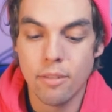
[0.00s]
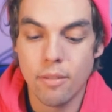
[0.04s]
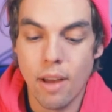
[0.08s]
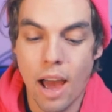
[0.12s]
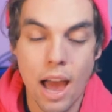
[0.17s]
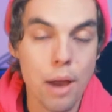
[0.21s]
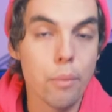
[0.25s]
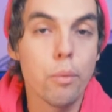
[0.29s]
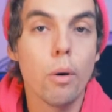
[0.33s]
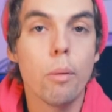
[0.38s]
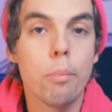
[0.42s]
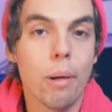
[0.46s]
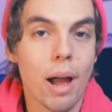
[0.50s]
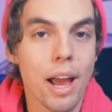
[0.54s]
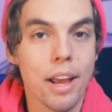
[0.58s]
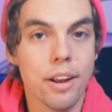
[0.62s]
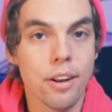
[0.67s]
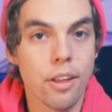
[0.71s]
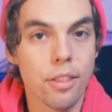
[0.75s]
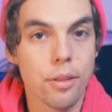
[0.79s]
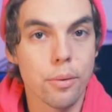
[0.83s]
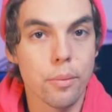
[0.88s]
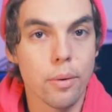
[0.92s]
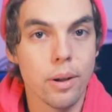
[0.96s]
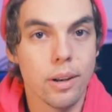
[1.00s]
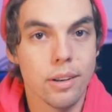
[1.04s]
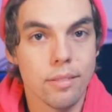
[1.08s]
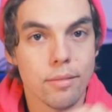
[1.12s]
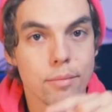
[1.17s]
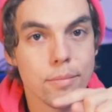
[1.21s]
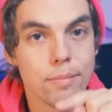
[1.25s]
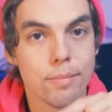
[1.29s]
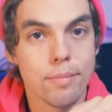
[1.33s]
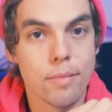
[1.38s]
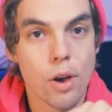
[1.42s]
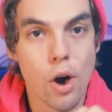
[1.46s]
I will buy another one
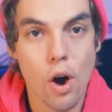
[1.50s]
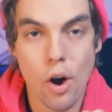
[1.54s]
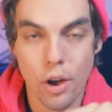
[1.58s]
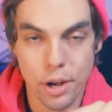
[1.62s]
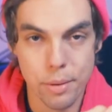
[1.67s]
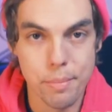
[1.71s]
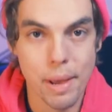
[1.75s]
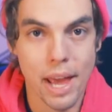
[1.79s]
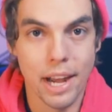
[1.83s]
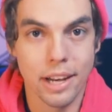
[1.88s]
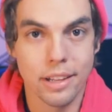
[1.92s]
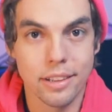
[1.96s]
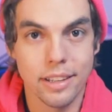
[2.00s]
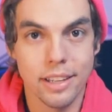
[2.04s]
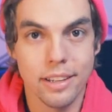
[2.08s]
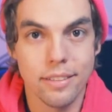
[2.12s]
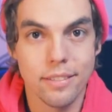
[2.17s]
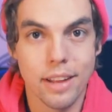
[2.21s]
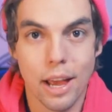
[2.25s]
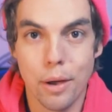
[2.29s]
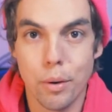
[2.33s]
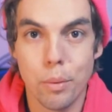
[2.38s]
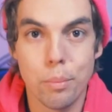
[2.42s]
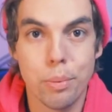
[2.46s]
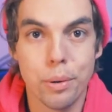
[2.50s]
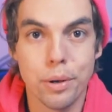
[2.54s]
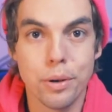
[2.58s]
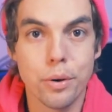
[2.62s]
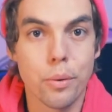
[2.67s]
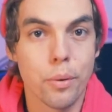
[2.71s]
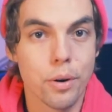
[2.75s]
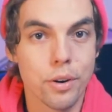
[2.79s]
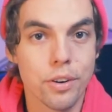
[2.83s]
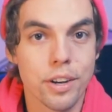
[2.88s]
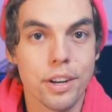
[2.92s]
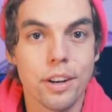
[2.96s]
automatically. I will put an
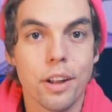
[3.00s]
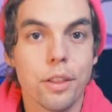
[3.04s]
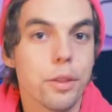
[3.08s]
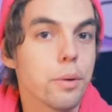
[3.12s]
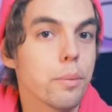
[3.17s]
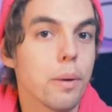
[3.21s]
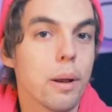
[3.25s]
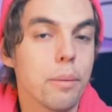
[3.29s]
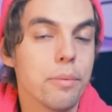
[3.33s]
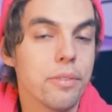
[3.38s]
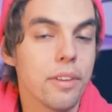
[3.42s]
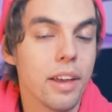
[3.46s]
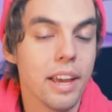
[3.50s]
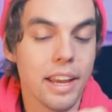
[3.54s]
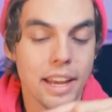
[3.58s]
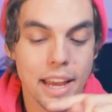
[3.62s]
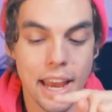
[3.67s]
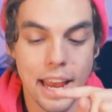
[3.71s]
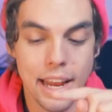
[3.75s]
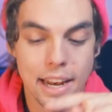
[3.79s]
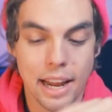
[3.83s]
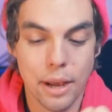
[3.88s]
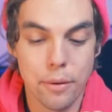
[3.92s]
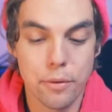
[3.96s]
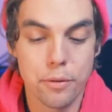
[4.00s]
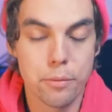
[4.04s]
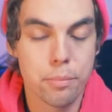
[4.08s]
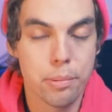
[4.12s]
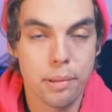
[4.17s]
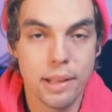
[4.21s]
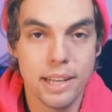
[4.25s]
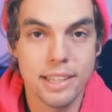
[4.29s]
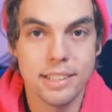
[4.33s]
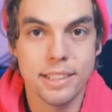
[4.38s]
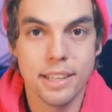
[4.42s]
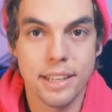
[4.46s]
order in on their website and I will
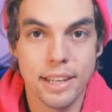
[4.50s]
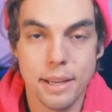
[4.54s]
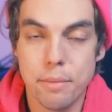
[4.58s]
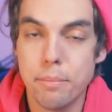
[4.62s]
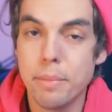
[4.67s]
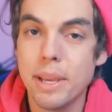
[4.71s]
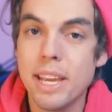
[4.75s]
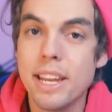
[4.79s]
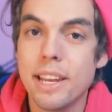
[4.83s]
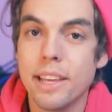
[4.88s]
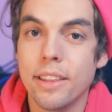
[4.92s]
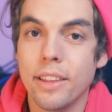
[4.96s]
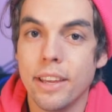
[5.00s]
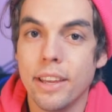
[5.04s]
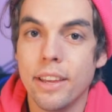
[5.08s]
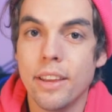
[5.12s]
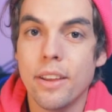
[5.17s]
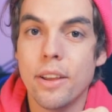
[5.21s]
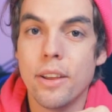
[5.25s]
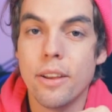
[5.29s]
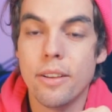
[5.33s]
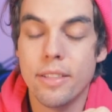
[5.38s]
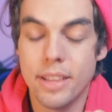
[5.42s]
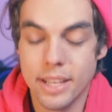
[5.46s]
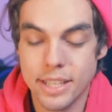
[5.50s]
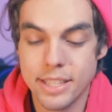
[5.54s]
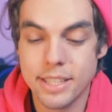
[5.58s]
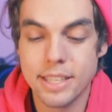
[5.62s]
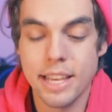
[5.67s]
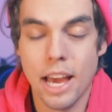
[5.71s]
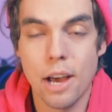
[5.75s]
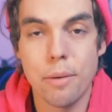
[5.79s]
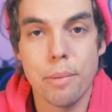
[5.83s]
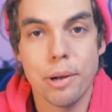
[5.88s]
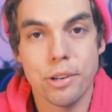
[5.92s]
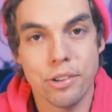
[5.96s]
replace it immediately. This is
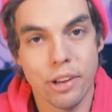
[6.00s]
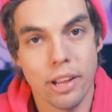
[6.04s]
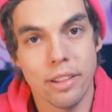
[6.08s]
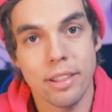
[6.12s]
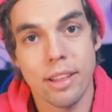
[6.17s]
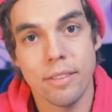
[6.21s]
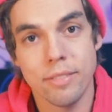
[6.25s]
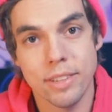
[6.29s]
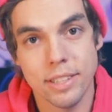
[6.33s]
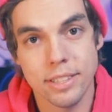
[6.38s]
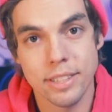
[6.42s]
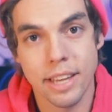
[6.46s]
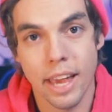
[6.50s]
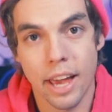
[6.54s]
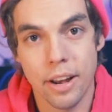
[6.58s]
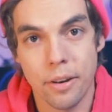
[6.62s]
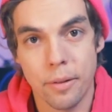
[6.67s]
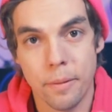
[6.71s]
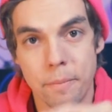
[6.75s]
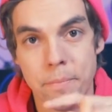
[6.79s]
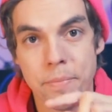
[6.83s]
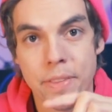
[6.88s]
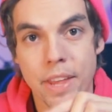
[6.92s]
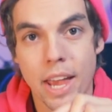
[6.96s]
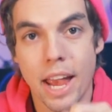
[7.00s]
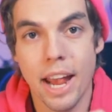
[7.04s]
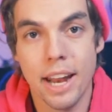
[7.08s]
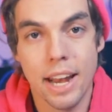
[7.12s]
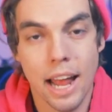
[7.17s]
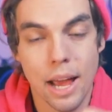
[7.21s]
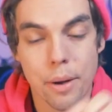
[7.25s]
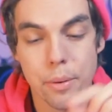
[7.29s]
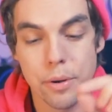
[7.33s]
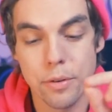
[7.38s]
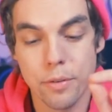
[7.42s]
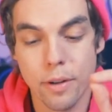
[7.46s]
how much I love this kettle, and
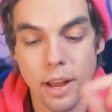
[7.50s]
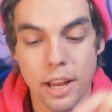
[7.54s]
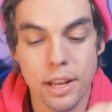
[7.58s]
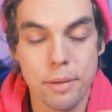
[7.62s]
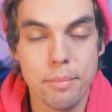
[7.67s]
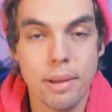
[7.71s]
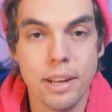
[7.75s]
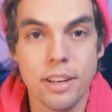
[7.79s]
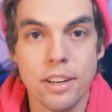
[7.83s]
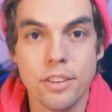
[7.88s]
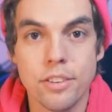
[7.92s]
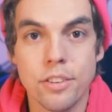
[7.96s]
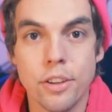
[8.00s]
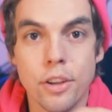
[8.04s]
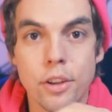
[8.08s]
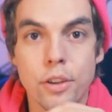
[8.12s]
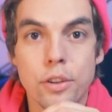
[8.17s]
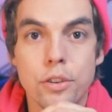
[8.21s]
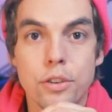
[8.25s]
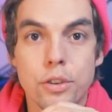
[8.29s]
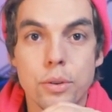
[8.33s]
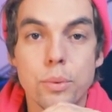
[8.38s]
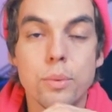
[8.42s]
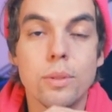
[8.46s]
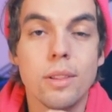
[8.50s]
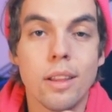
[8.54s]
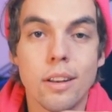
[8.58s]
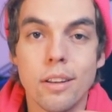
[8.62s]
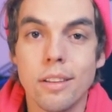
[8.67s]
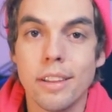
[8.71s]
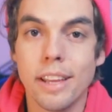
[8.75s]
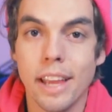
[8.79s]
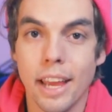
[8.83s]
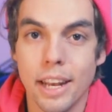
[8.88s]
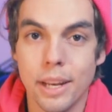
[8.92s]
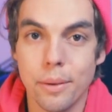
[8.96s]
I would recommend it to
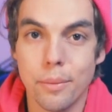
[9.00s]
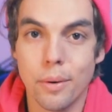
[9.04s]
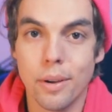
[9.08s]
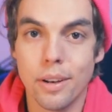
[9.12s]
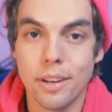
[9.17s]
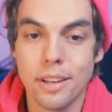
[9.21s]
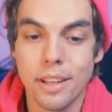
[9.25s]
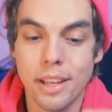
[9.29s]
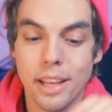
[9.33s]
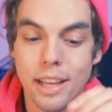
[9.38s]
literally anyone.